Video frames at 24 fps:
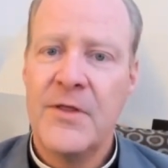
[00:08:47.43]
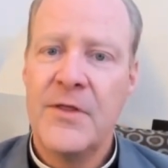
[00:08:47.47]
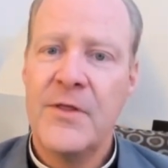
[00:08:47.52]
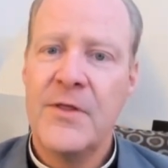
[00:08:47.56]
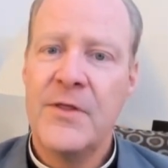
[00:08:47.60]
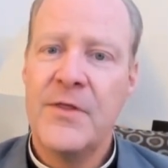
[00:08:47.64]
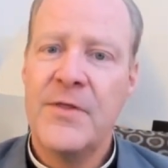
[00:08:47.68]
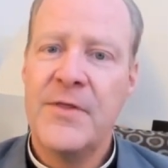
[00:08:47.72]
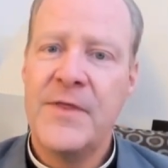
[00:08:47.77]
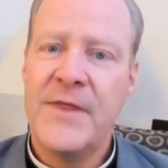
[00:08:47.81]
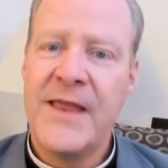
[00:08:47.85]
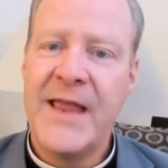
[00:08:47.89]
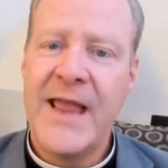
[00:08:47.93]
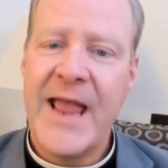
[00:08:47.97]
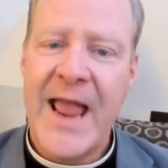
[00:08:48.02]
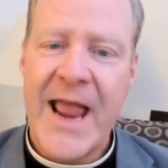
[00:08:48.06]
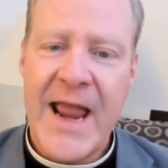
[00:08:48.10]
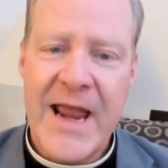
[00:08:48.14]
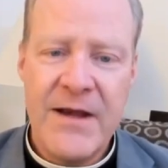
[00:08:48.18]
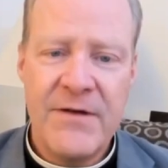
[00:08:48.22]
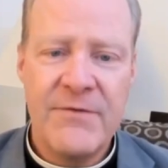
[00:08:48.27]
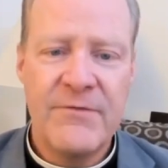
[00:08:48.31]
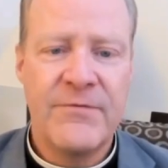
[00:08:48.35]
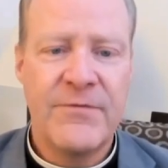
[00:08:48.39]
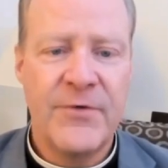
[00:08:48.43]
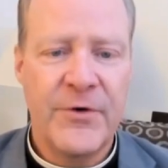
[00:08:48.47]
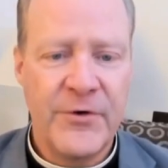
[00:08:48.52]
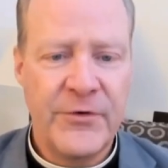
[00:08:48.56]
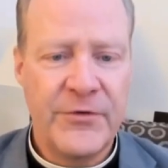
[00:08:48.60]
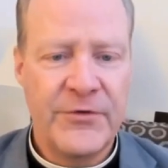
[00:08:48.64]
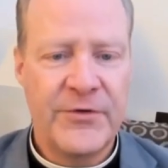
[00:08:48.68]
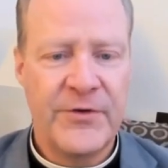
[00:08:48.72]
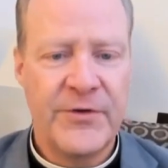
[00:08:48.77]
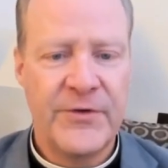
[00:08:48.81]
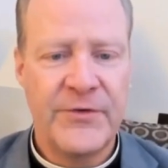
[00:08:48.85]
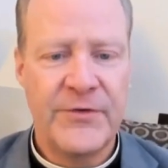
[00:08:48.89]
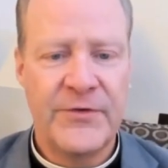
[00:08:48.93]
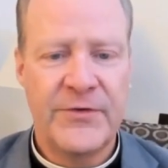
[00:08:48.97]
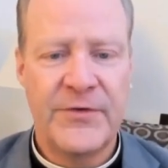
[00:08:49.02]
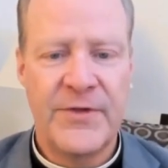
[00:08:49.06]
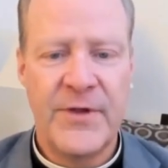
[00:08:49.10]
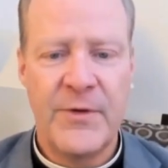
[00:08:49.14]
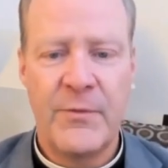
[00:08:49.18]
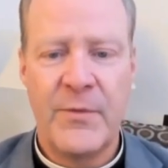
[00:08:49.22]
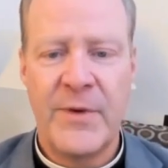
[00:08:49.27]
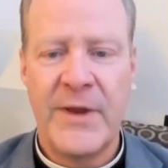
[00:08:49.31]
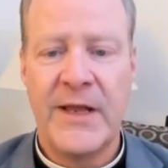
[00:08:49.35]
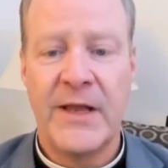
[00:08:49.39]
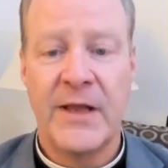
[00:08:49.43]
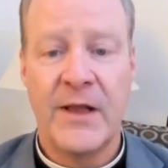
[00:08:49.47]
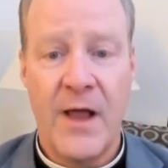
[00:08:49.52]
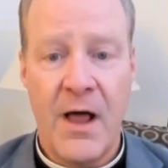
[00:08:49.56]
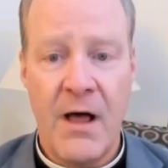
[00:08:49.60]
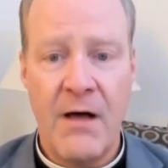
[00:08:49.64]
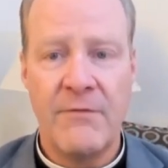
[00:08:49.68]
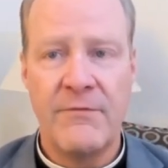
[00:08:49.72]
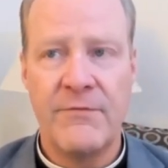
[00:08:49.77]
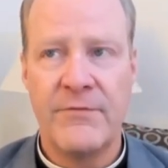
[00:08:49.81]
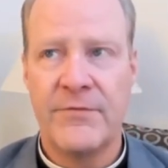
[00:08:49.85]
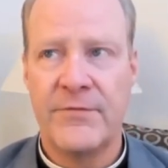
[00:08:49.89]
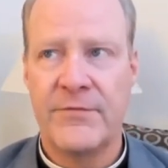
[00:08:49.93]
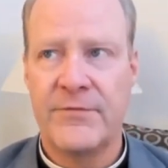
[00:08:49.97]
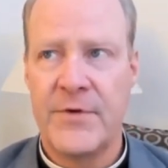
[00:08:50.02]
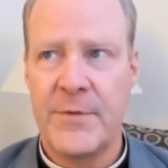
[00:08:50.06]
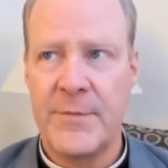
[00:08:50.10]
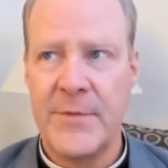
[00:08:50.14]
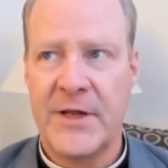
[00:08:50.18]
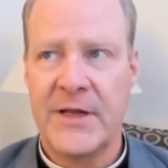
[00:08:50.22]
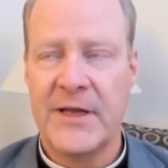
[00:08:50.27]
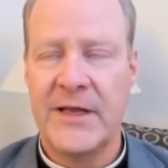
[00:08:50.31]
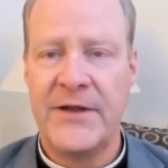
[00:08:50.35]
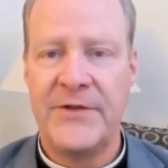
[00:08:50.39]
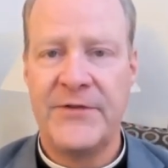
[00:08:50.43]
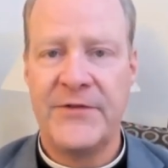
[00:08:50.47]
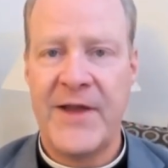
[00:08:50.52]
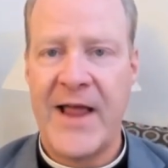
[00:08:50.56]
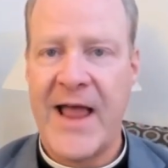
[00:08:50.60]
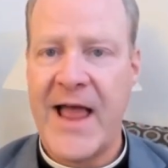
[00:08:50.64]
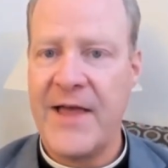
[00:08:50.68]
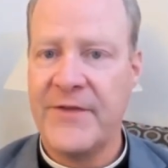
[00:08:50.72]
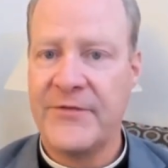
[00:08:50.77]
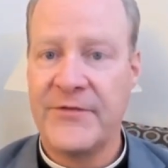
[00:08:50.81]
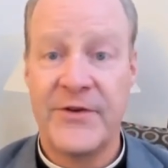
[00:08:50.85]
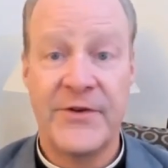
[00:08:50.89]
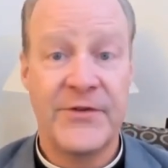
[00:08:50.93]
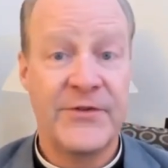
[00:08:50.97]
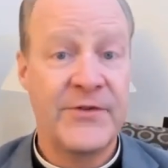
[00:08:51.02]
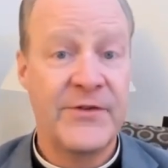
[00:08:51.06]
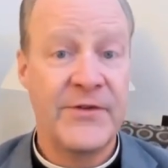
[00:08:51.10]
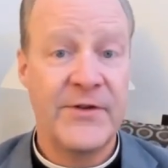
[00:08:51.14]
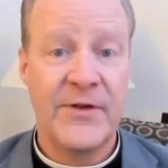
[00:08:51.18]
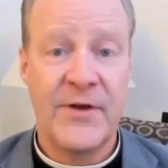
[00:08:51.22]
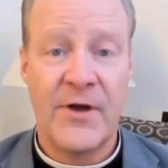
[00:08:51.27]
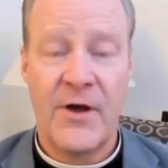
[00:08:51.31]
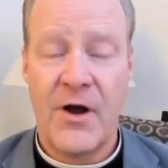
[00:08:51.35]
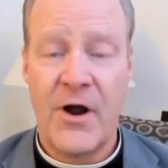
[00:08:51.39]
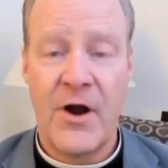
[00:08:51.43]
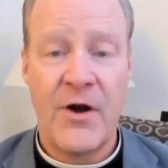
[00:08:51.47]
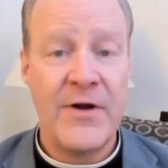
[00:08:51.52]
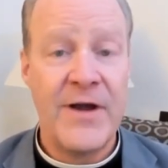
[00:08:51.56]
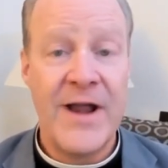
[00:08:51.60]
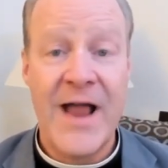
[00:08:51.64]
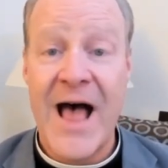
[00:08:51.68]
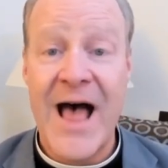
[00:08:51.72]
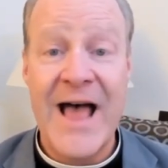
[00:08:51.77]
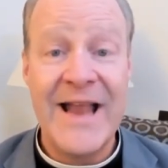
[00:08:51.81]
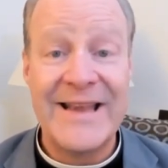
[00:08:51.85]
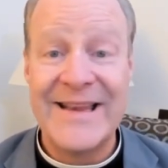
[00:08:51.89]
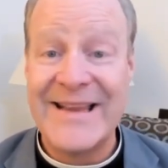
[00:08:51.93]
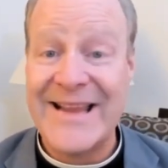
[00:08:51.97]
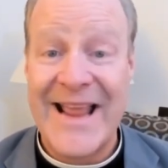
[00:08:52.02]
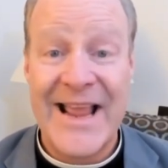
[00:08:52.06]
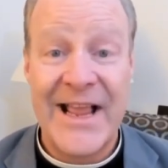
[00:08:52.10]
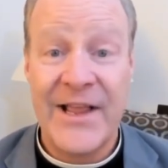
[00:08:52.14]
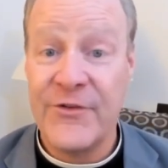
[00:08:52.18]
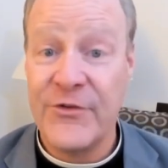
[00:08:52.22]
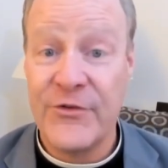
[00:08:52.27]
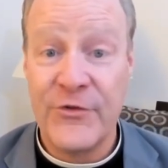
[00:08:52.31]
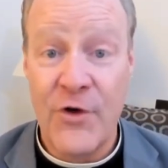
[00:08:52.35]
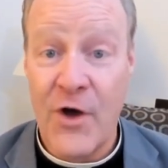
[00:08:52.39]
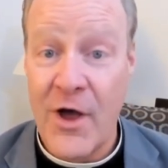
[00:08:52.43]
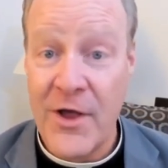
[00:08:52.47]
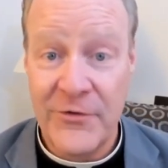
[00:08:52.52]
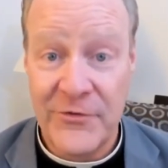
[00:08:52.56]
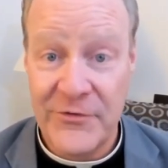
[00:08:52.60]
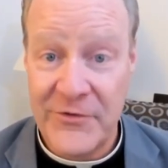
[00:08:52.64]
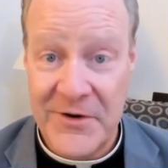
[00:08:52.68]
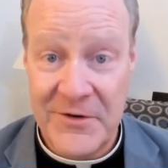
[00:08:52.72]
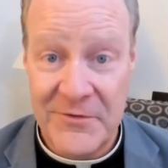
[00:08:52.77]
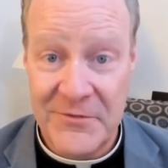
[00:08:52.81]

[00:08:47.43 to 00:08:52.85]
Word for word: The eight verses that we love from Ecclesiastes are not exhaustive.